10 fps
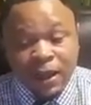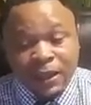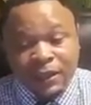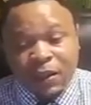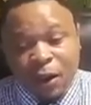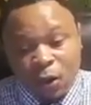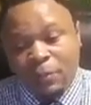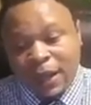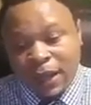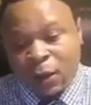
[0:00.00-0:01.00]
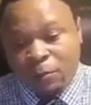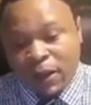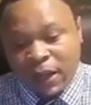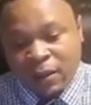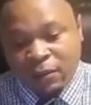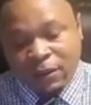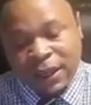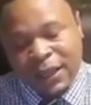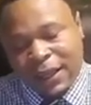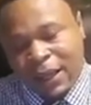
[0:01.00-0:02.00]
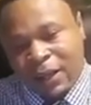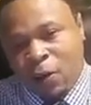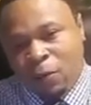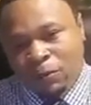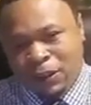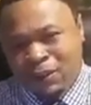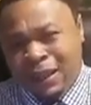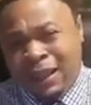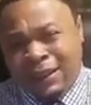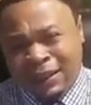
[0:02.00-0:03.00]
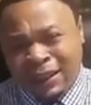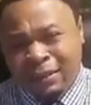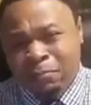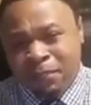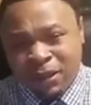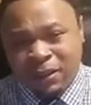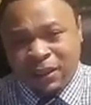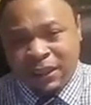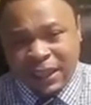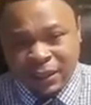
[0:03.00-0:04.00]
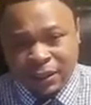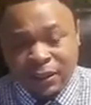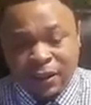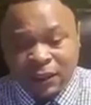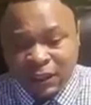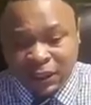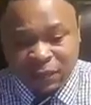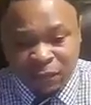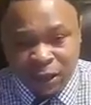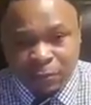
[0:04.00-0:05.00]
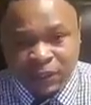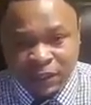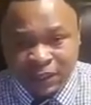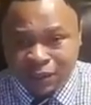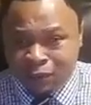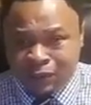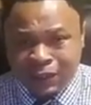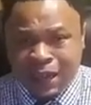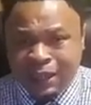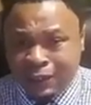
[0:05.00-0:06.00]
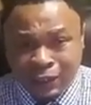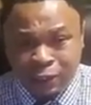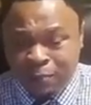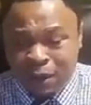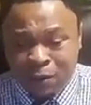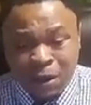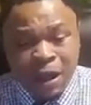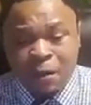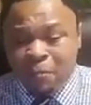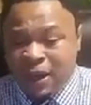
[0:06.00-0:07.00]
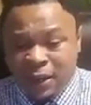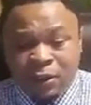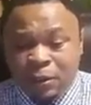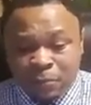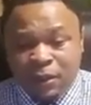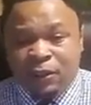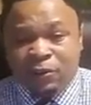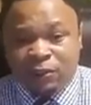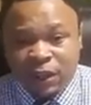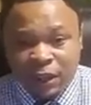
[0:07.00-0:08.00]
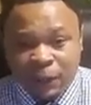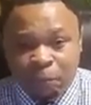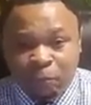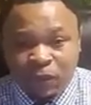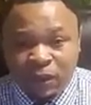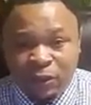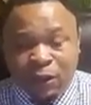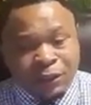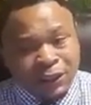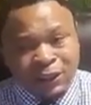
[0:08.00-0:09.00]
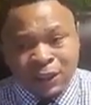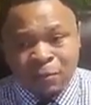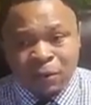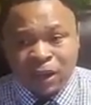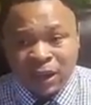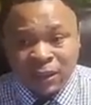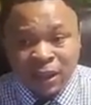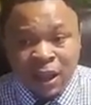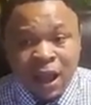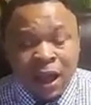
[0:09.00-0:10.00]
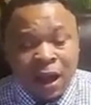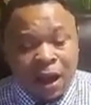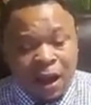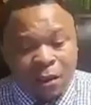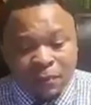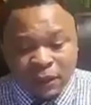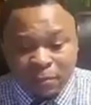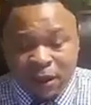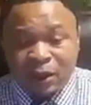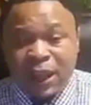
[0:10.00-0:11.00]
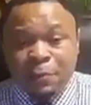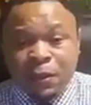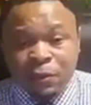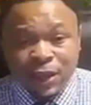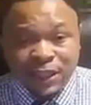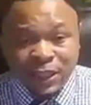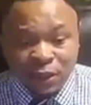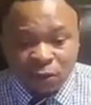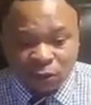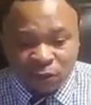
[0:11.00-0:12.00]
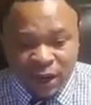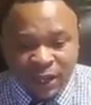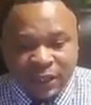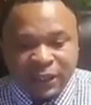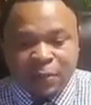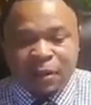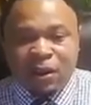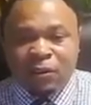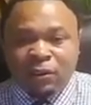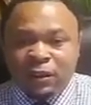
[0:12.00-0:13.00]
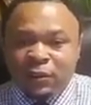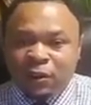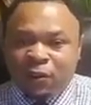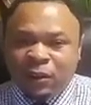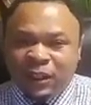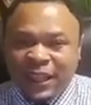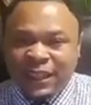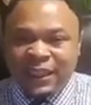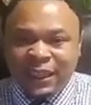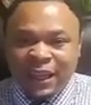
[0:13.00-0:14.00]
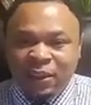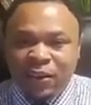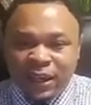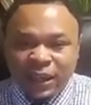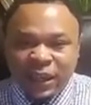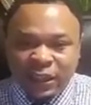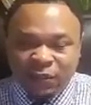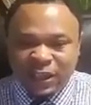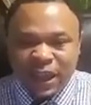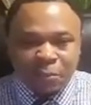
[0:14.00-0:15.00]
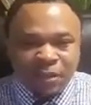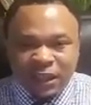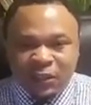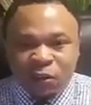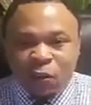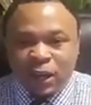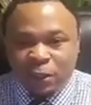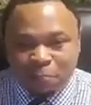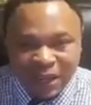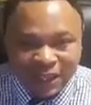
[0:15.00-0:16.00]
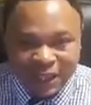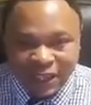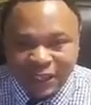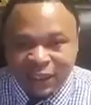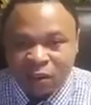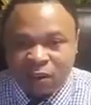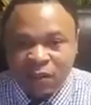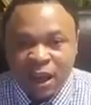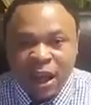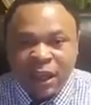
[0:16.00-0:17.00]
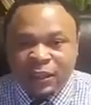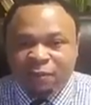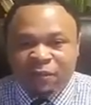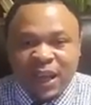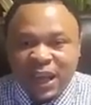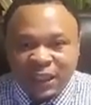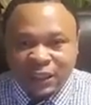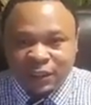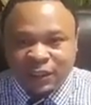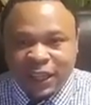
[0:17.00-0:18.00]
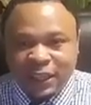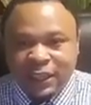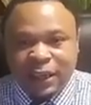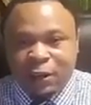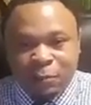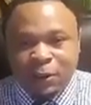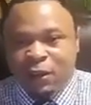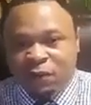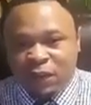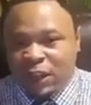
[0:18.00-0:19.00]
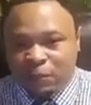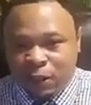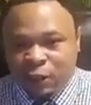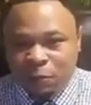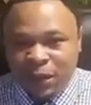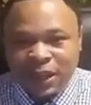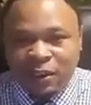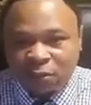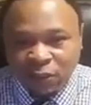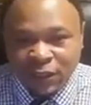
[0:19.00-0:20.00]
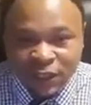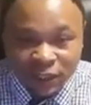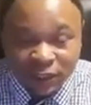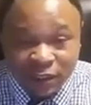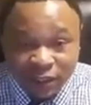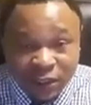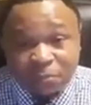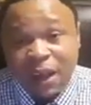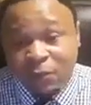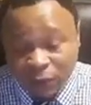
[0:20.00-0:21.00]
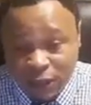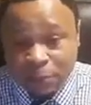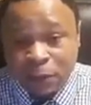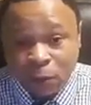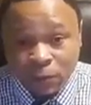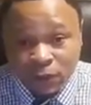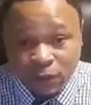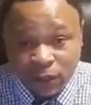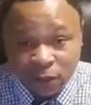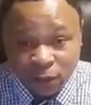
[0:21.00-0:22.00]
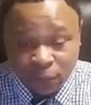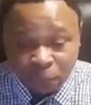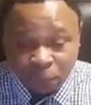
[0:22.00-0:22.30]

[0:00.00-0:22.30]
So I hope that helped out, and I hope that you guys get a better understanding of the other 65%. So it's not just about paying all your bills on time, just to summarize. It's about keeping the ratios right. It's about, lengthening that credit history, not being so quick to pay things off fast, thinking that they're going to be your friends because you paid it off 3 years early. You might want to keep it open a little longer.